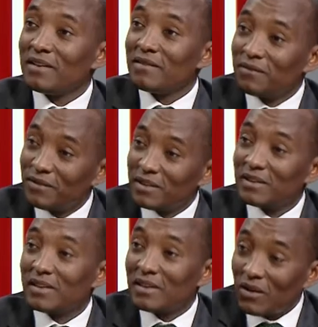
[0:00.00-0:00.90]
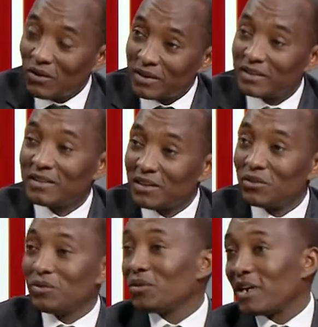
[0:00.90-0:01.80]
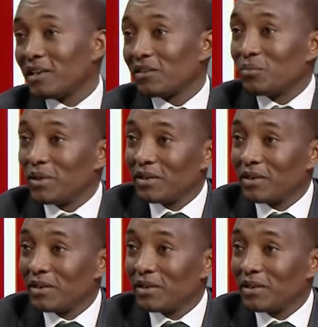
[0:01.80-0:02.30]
visit destination you can experience.